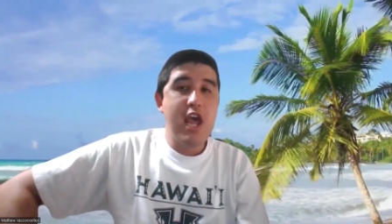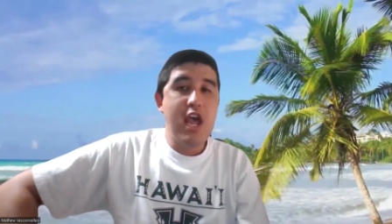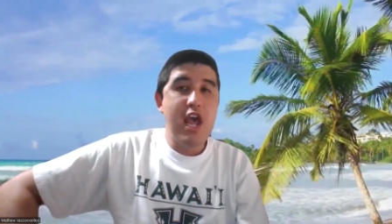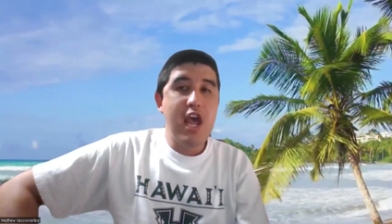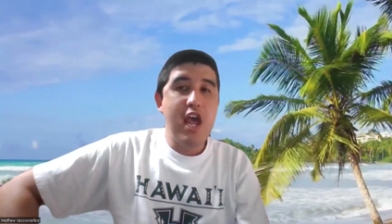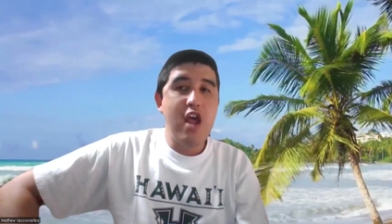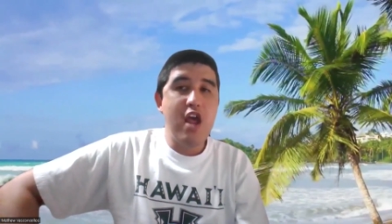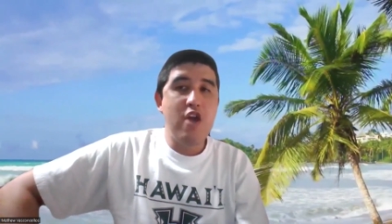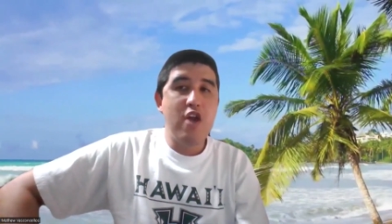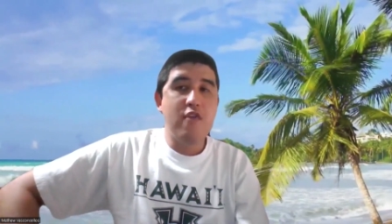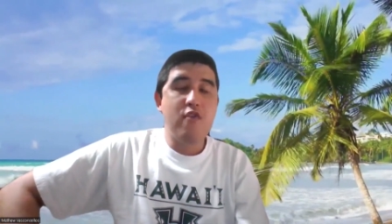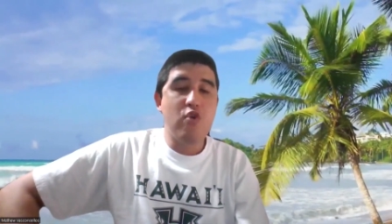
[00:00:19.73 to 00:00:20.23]

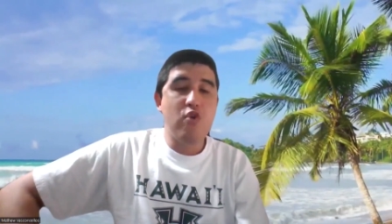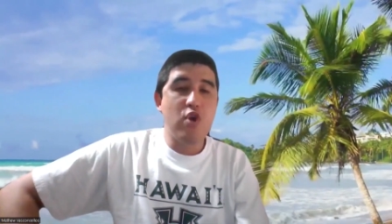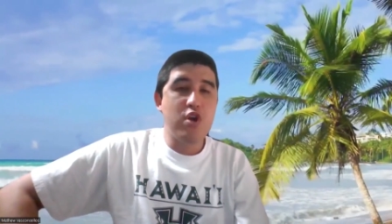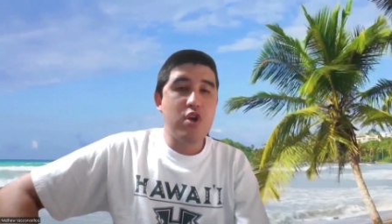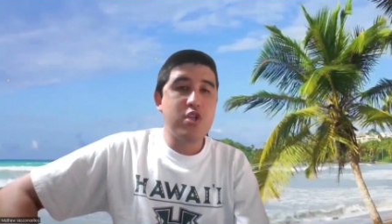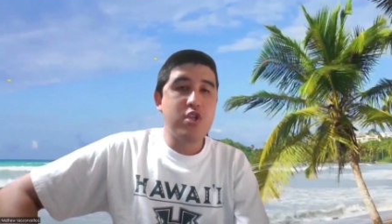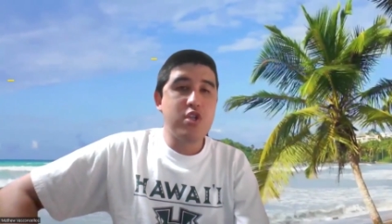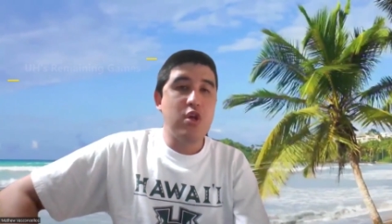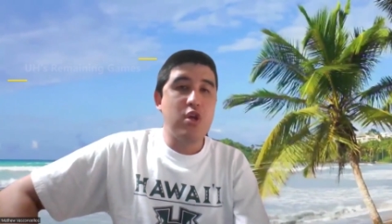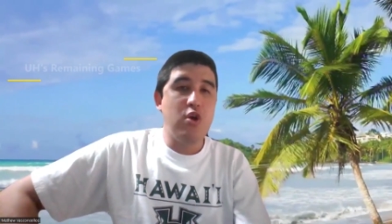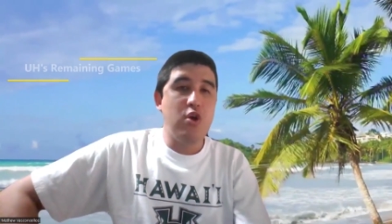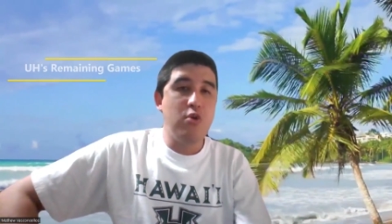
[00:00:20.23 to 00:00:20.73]
And of
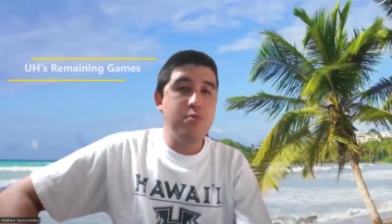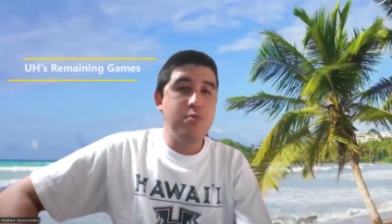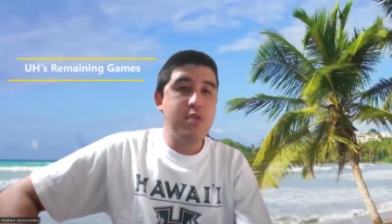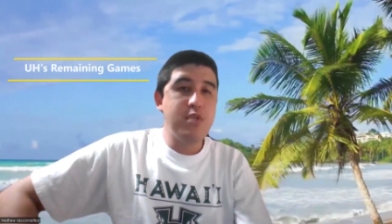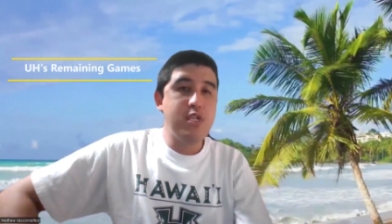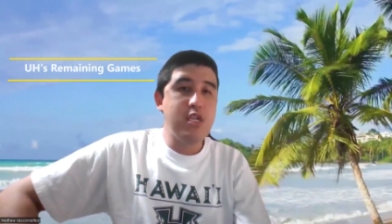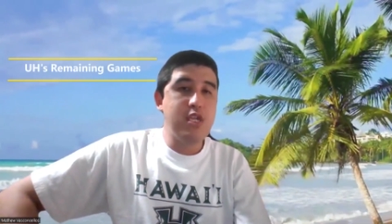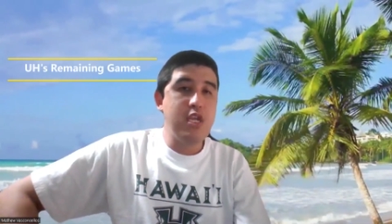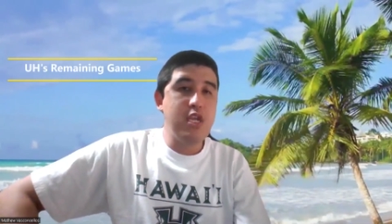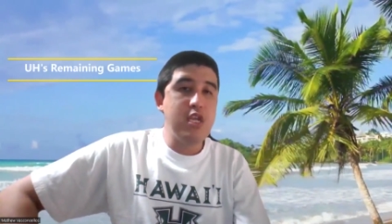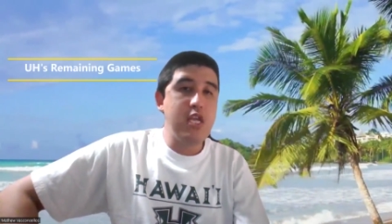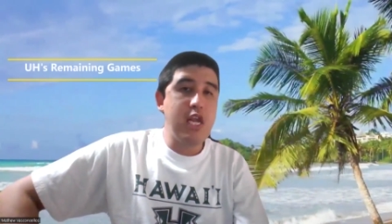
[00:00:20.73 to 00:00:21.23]
course, the
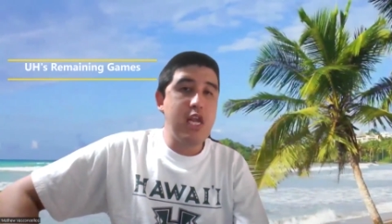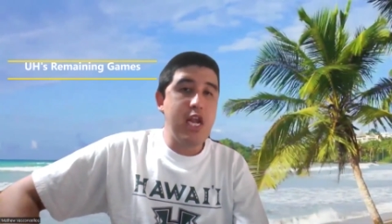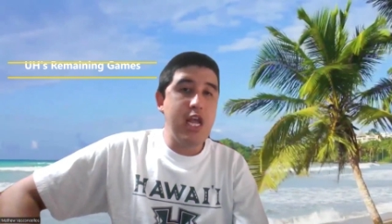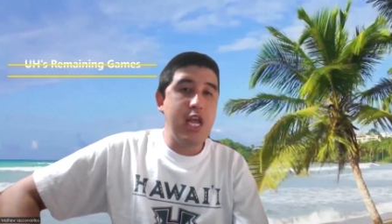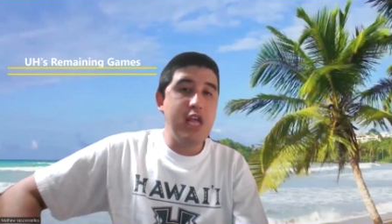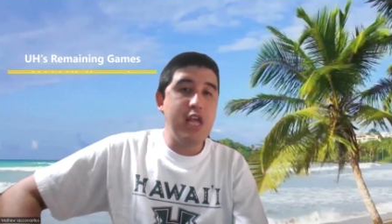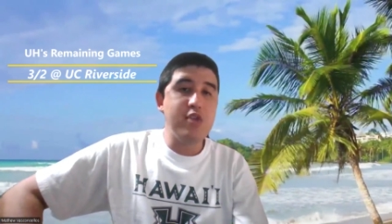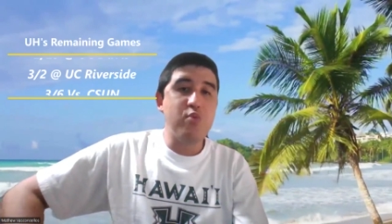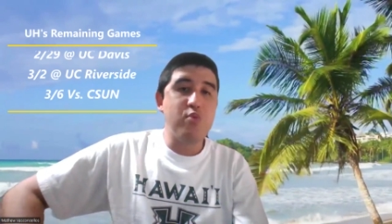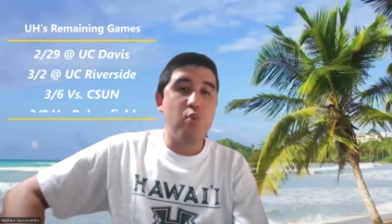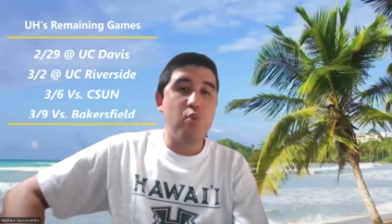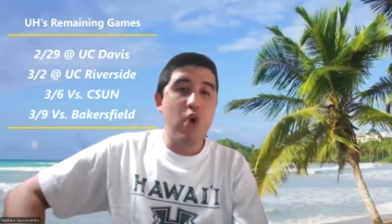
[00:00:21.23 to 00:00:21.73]
home
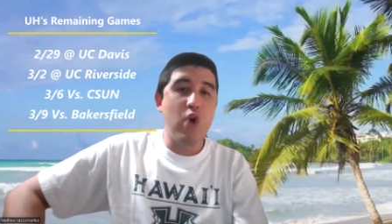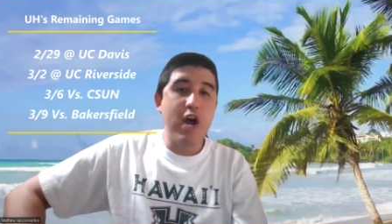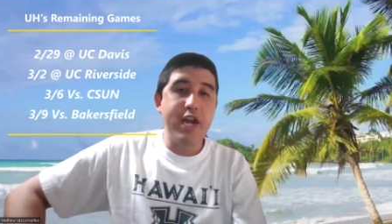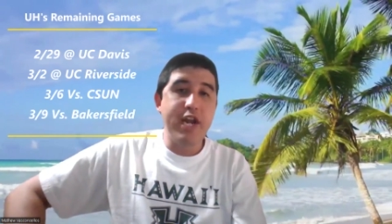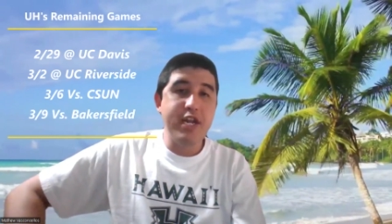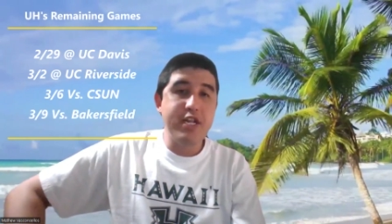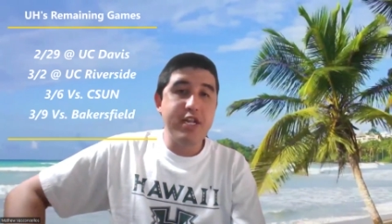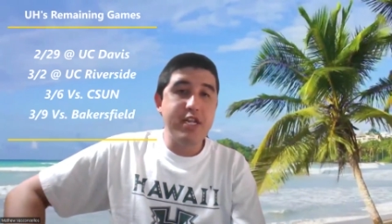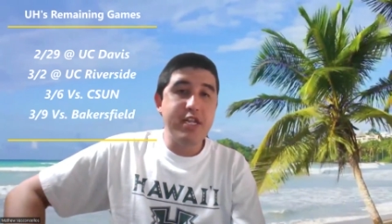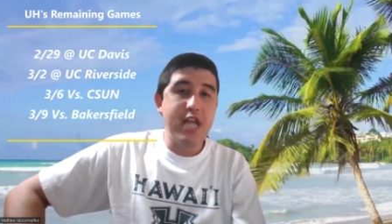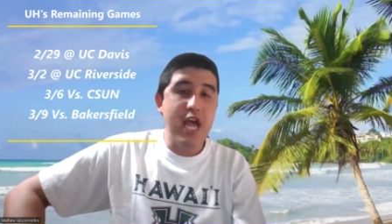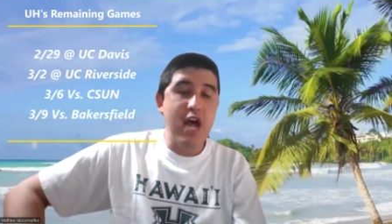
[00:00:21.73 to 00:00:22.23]
season is
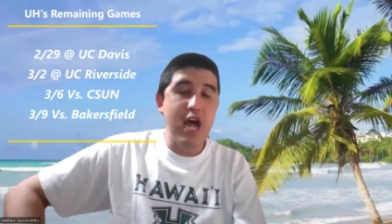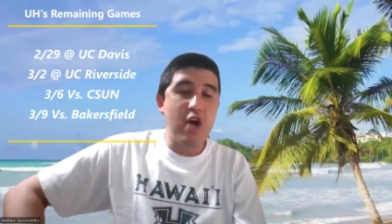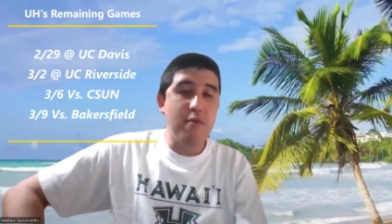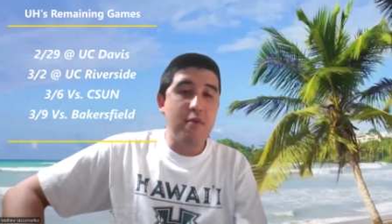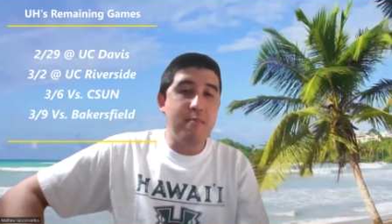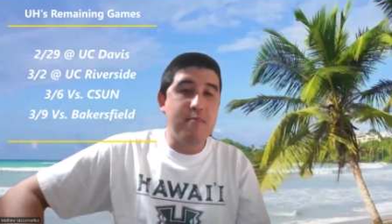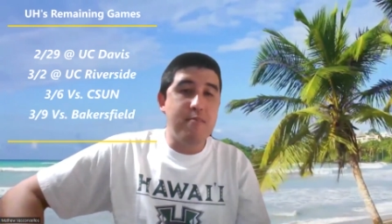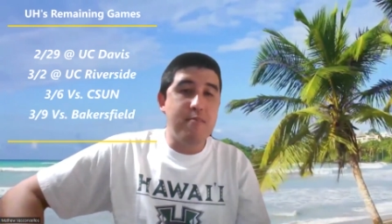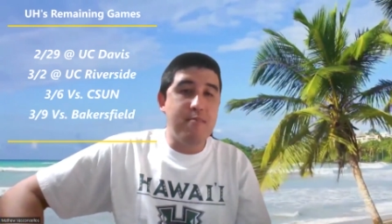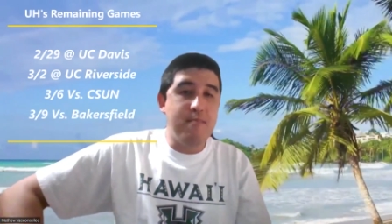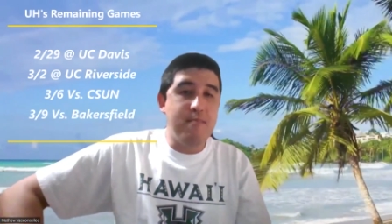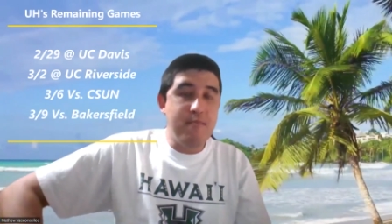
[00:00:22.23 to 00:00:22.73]
winding
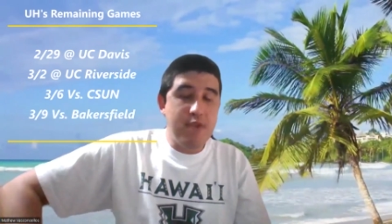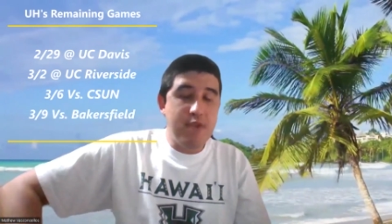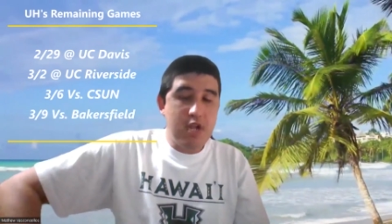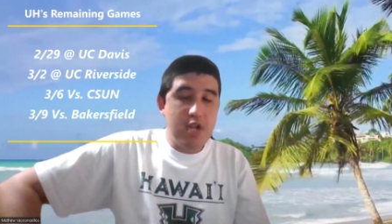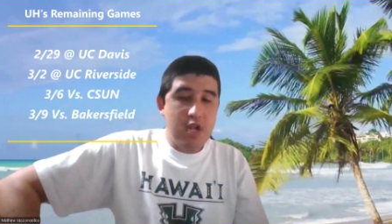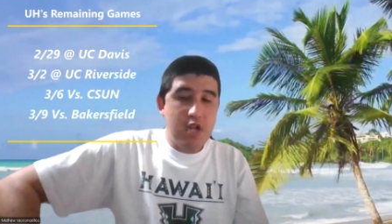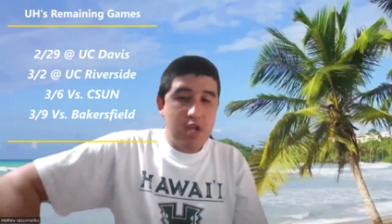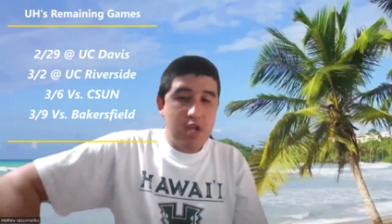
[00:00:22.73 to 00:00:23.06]
down.